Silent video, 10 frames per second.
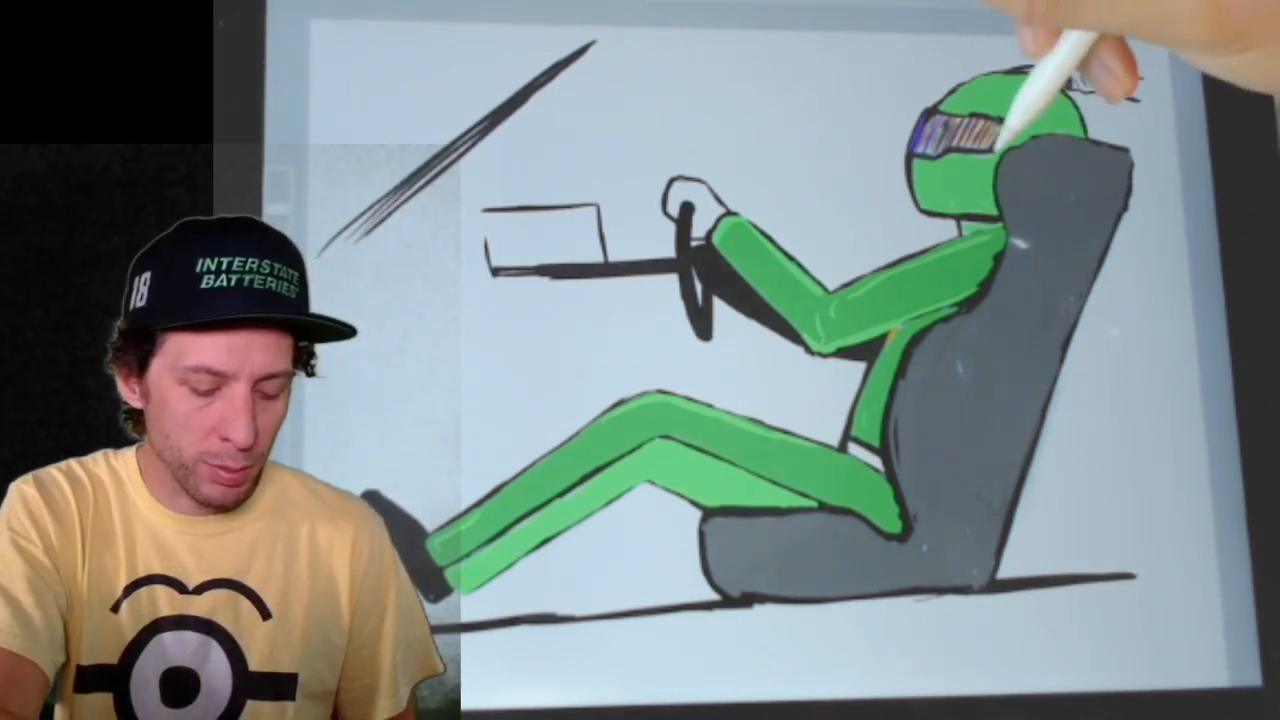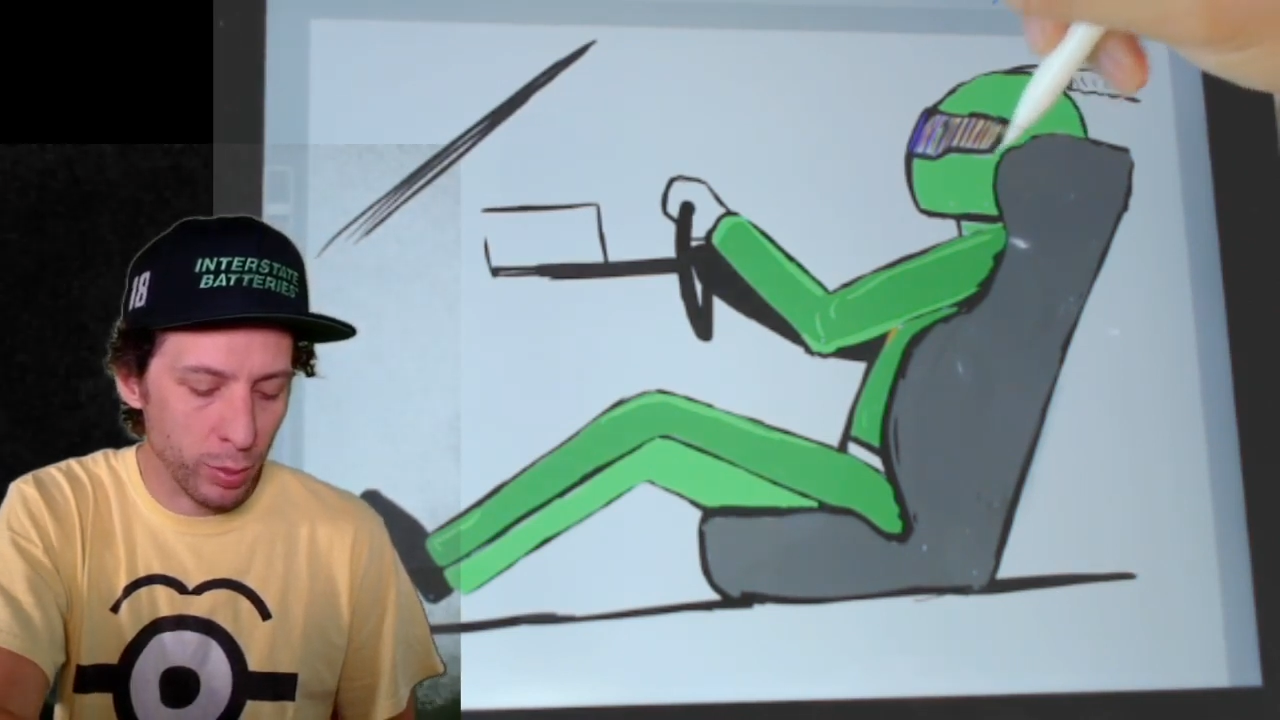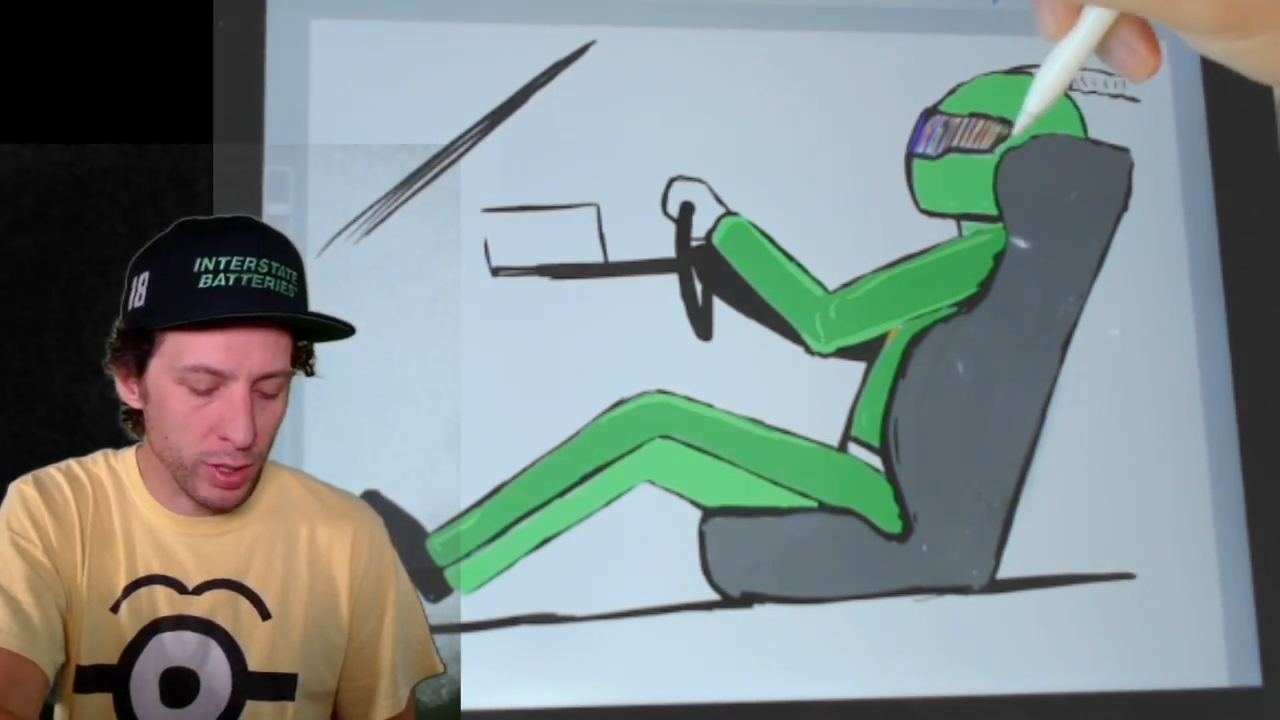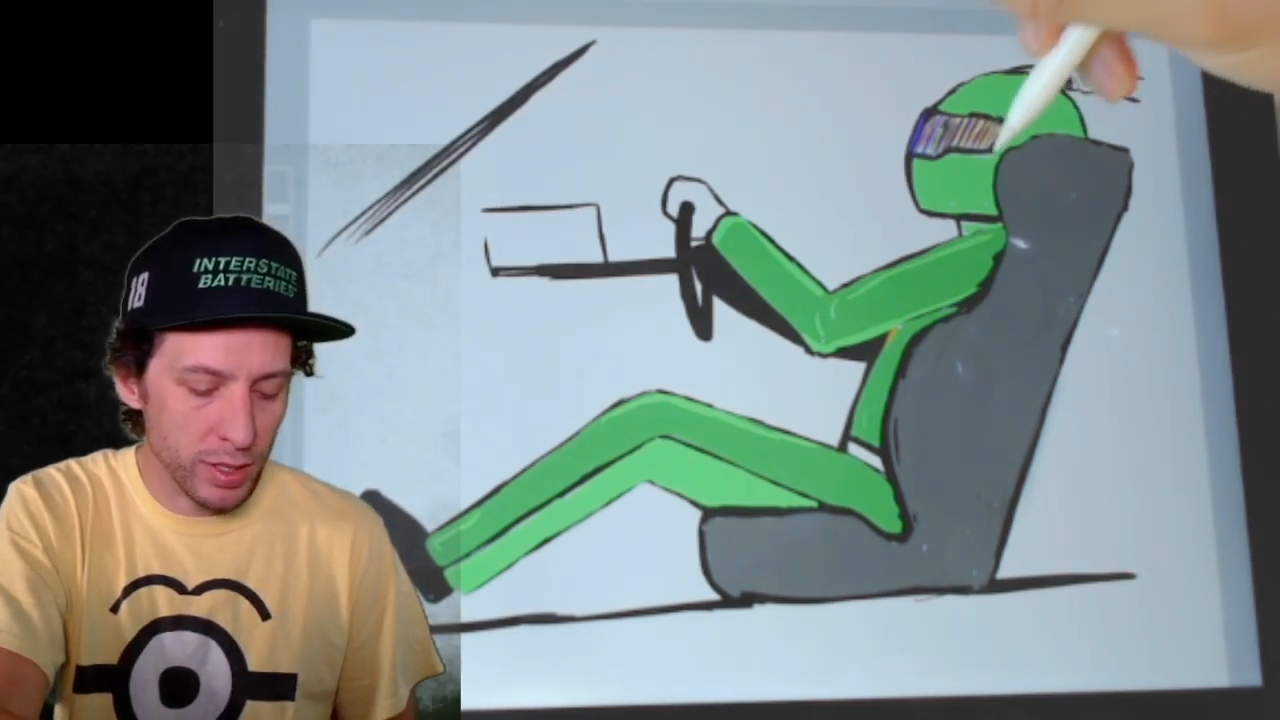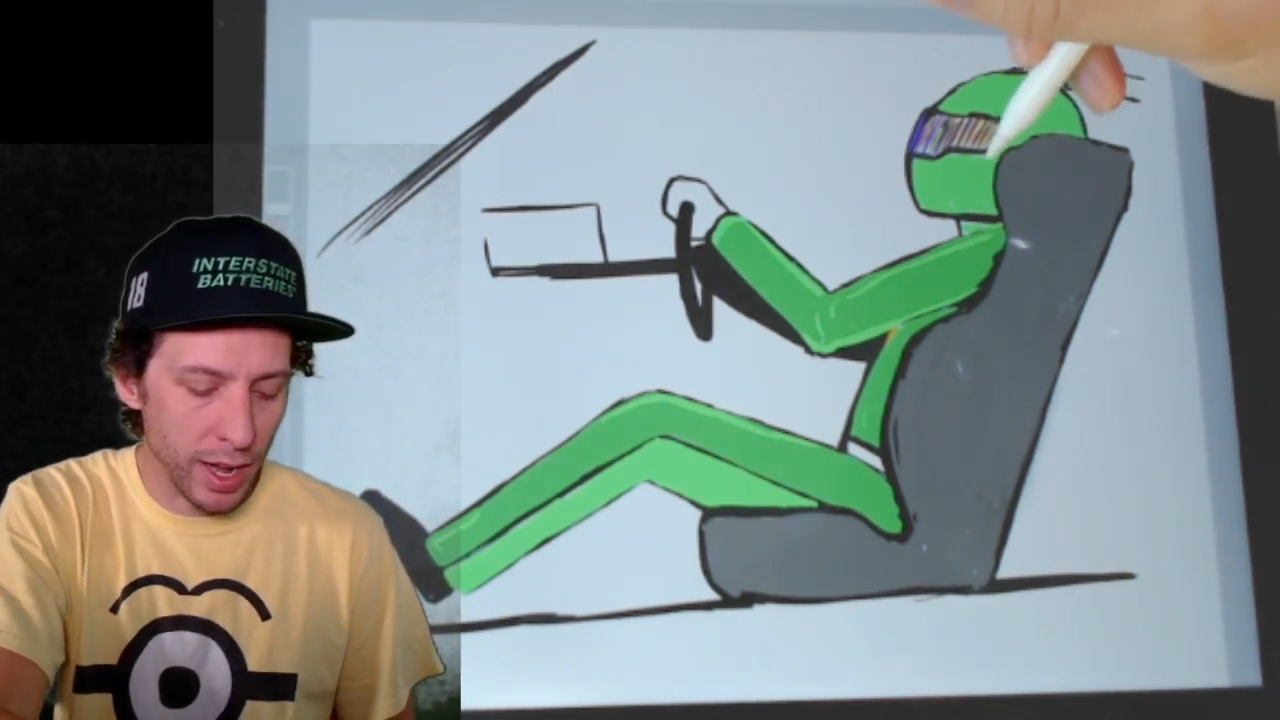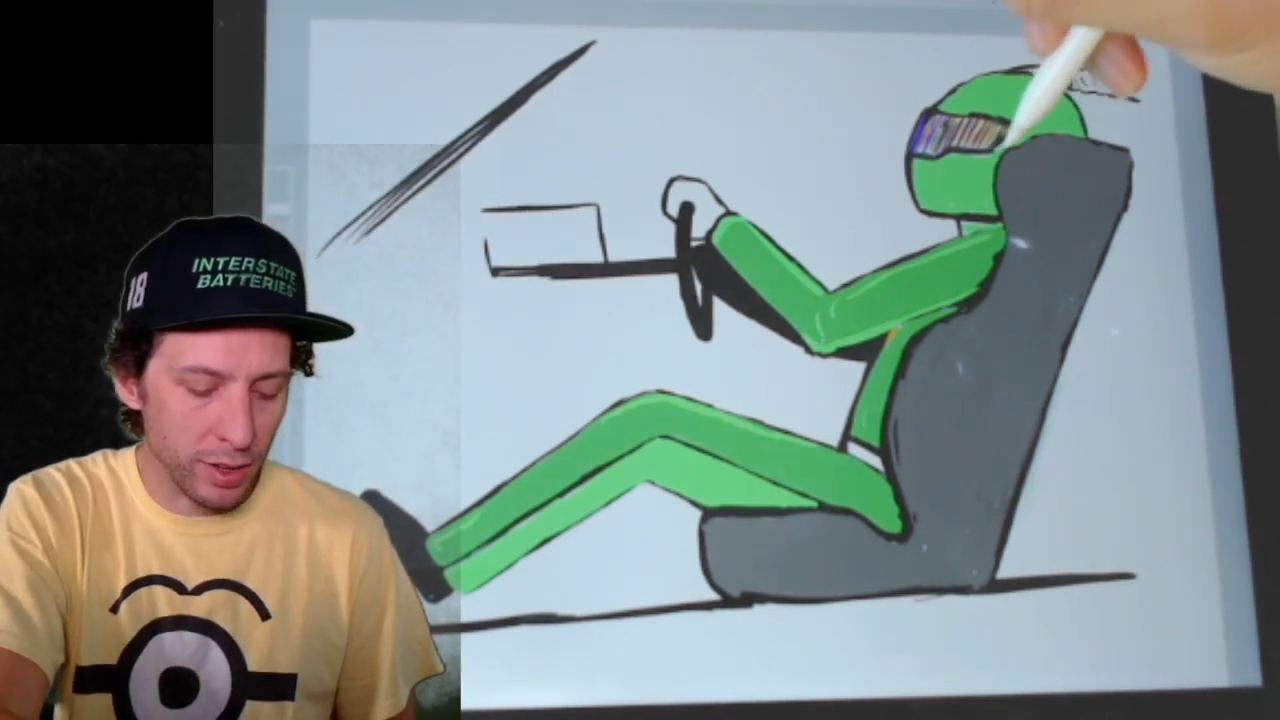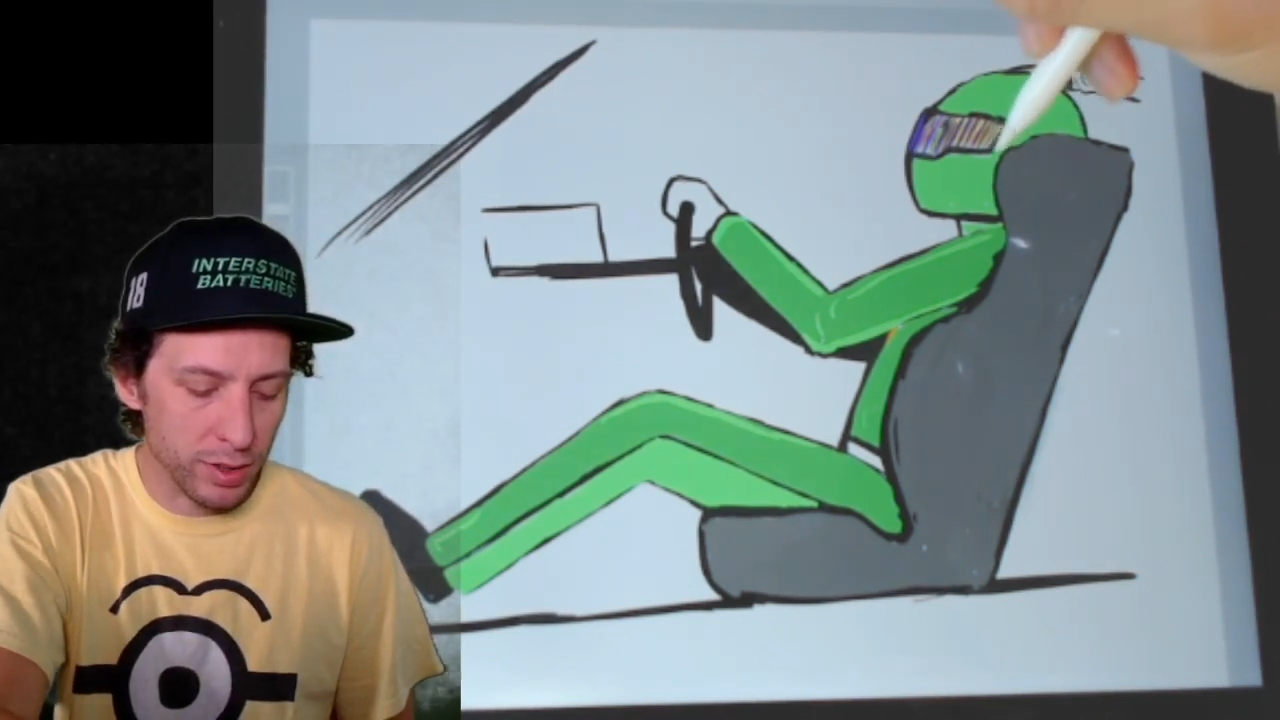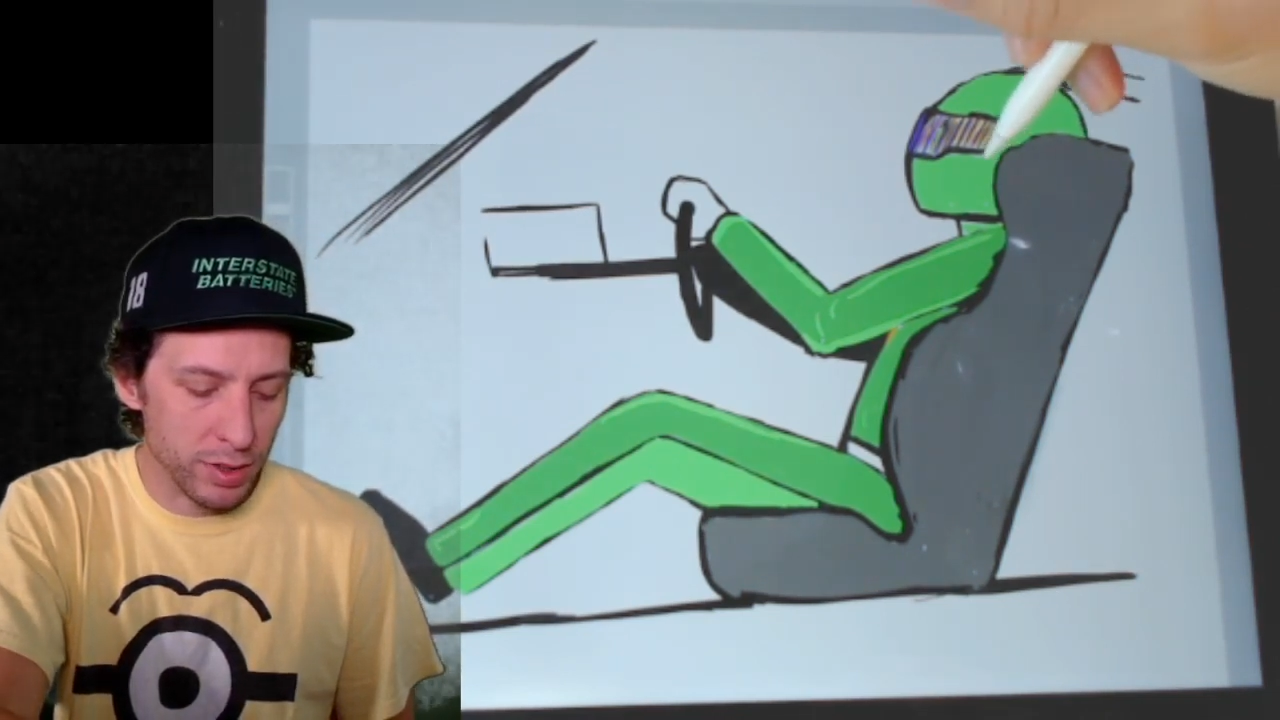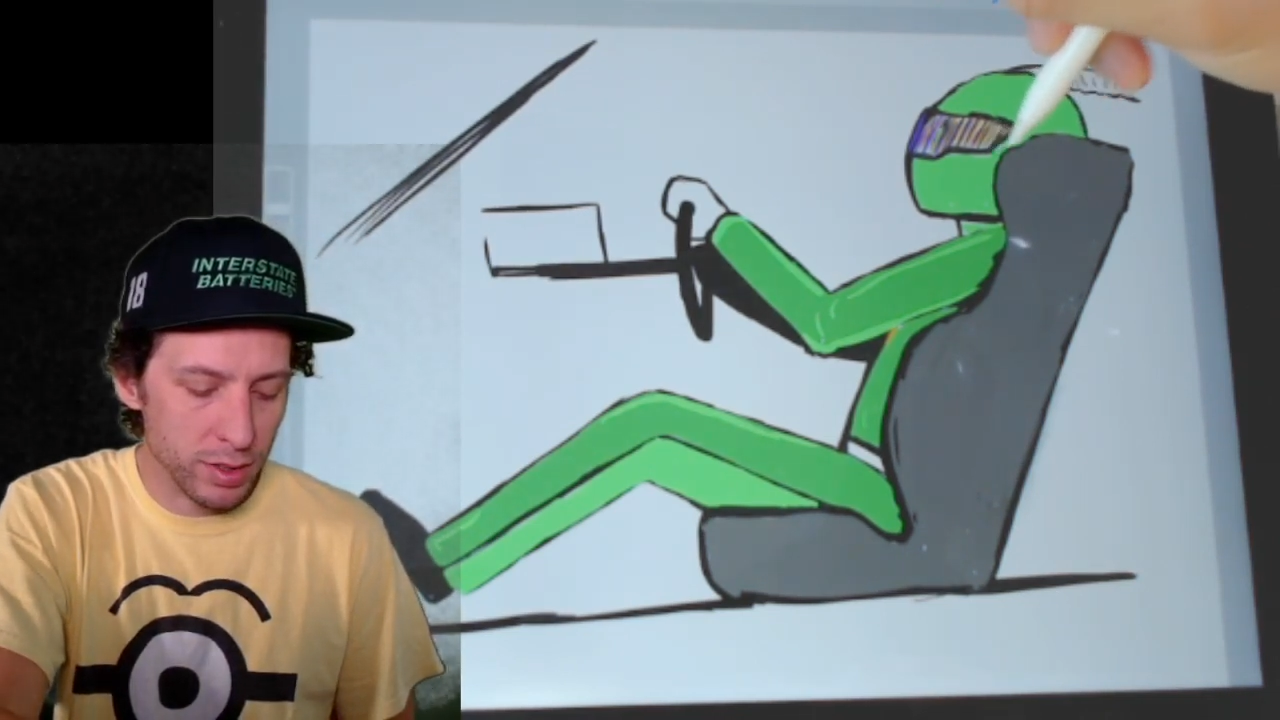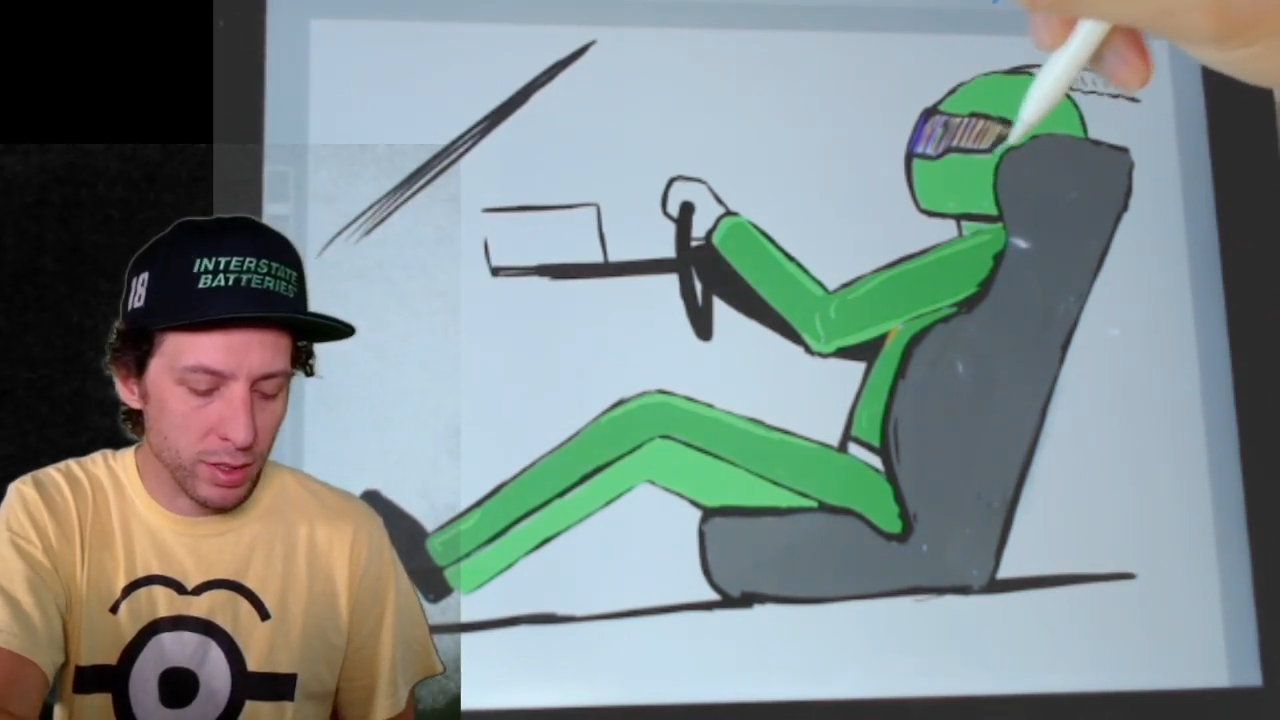
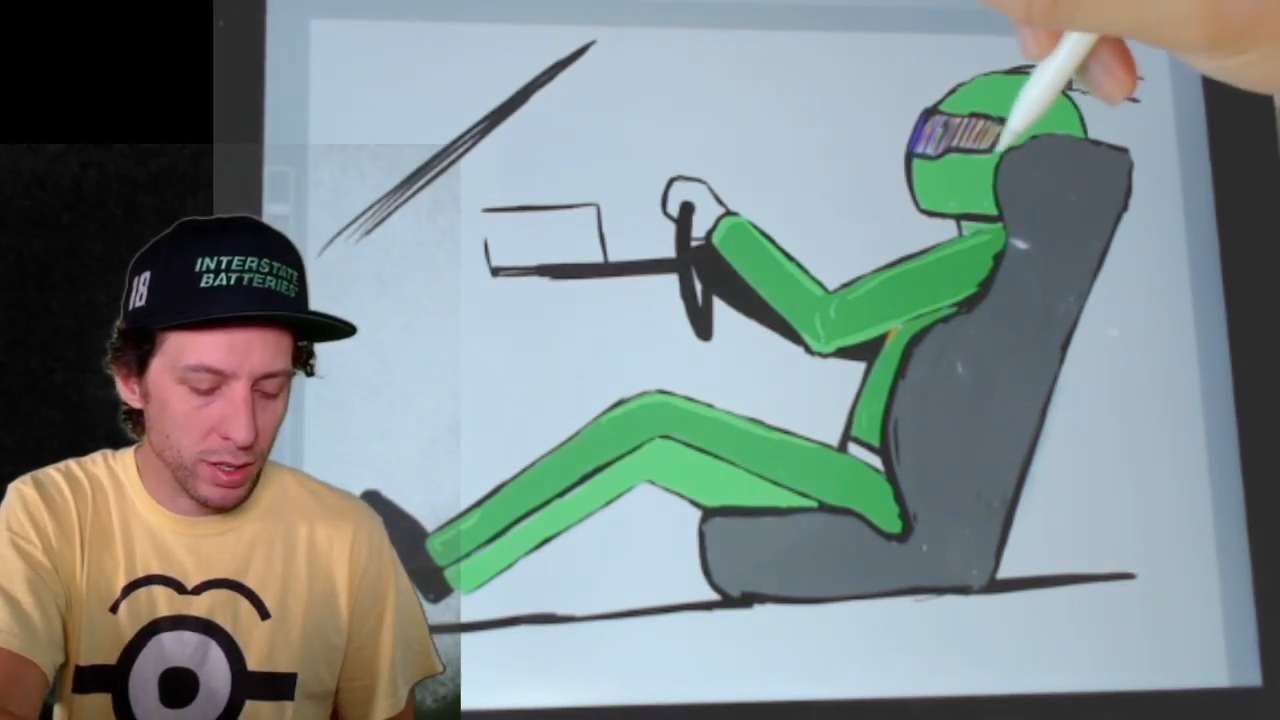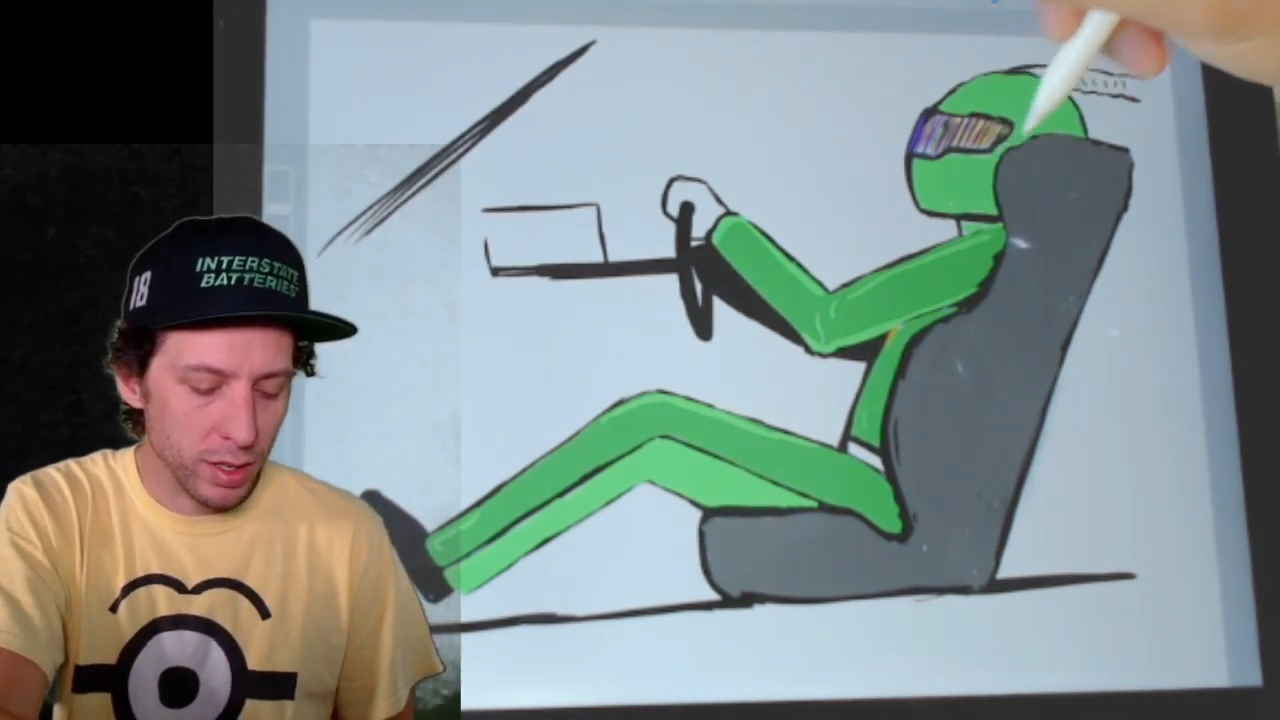printouts